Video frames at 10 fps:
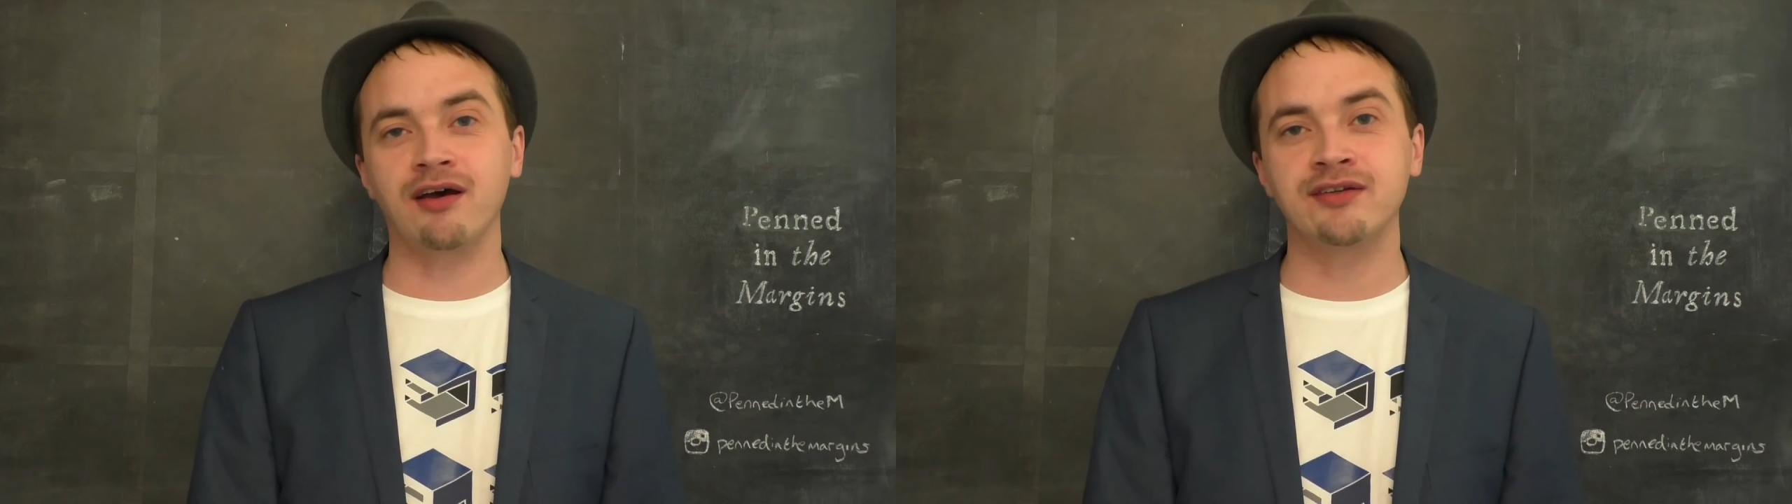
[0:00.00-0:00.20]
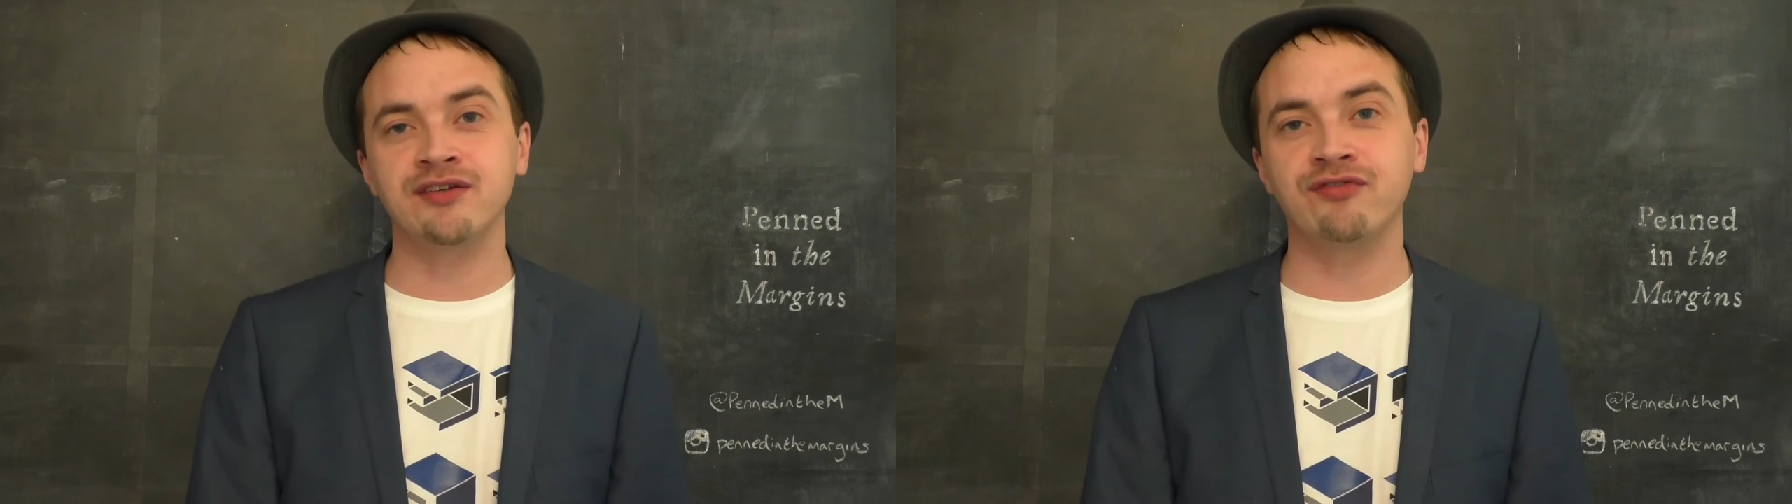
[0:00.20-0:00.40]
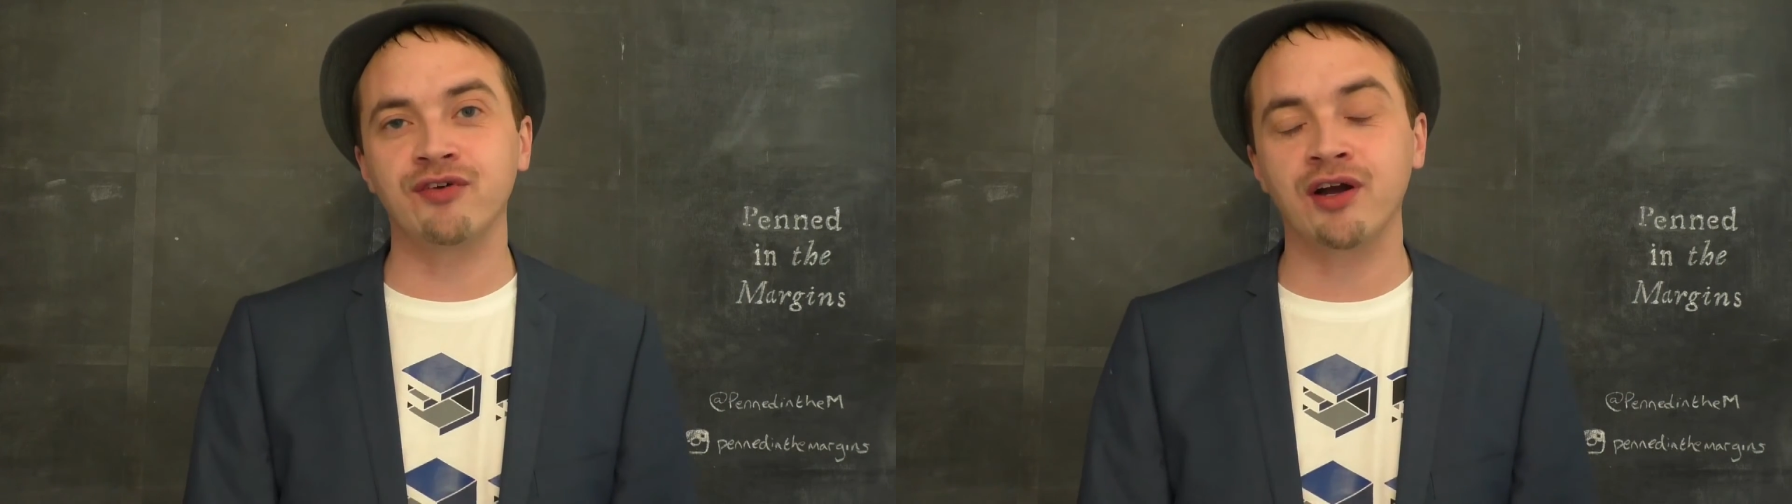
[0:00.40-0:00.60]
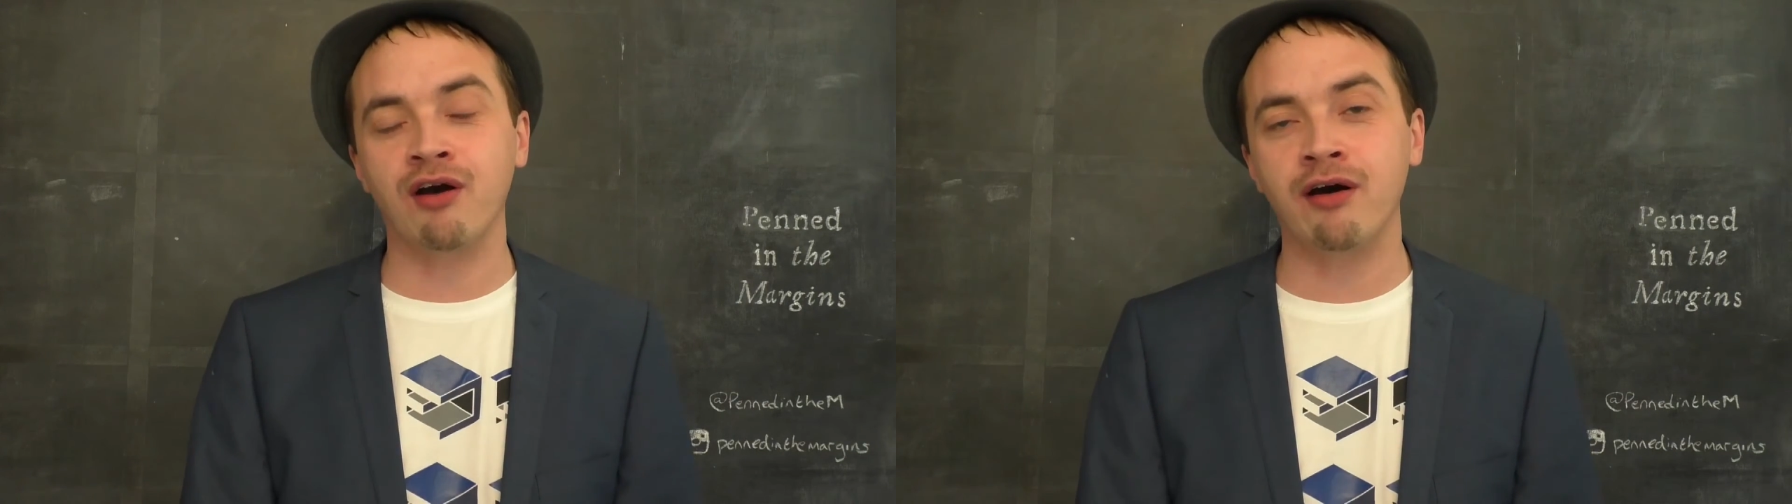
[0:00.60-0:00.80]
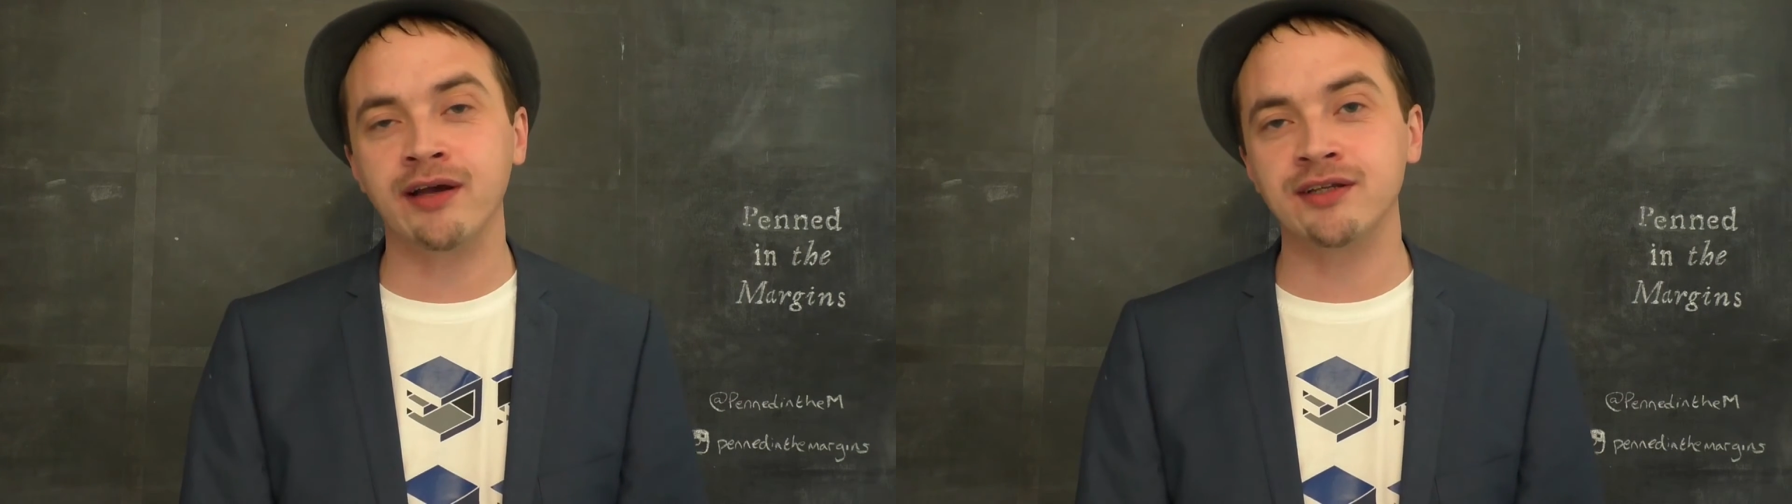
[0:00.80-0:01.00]
different
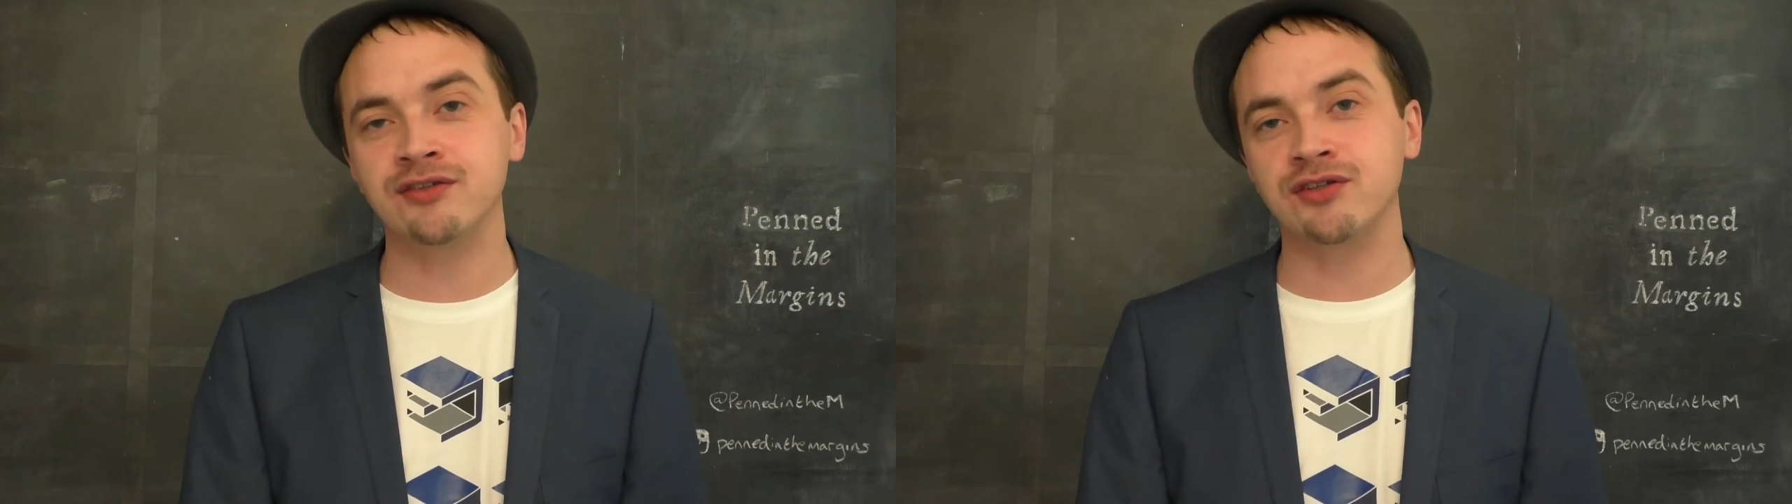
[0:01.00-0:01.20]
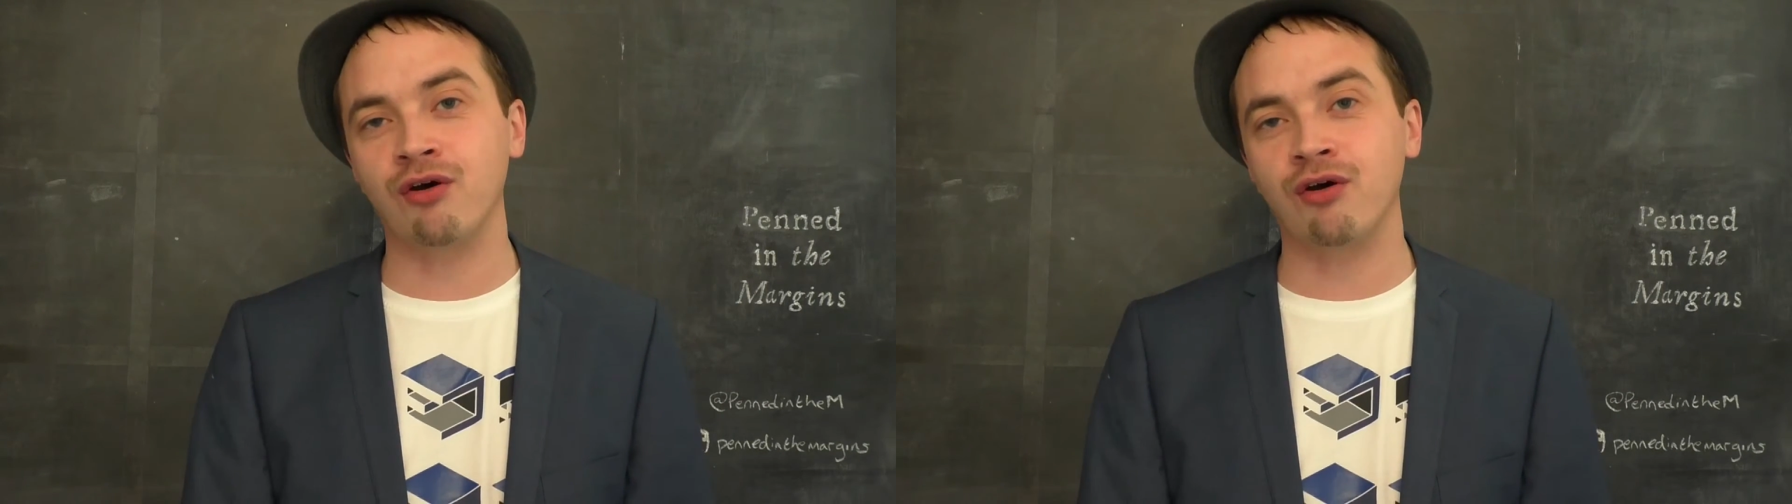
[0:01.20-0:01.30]
kinds